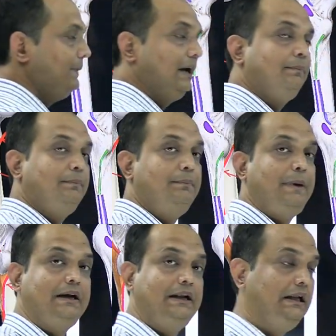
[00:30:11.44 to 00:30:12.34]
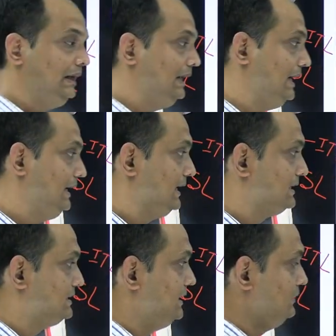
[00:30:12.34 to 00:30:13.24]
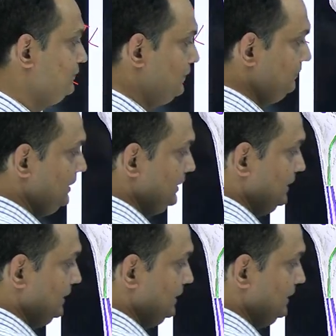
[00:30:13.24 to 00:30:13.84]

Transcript: pectineal line extends from the